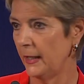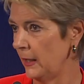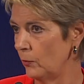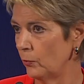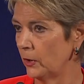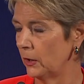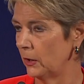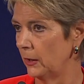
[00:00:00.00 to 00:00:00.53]

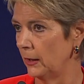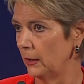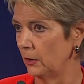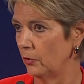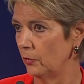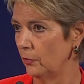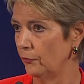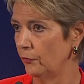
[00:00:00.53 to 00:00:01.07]

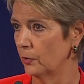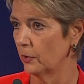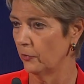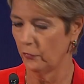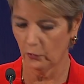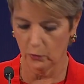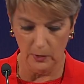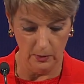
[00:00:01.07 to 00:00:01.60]
advocate for a
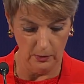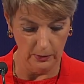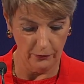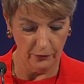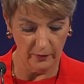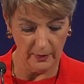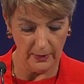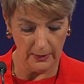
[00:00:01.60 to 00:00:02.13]
strong
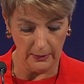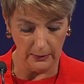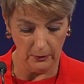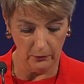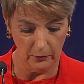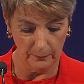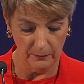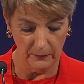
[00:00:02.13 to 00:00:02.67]

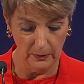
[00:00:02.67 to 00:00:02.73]
state,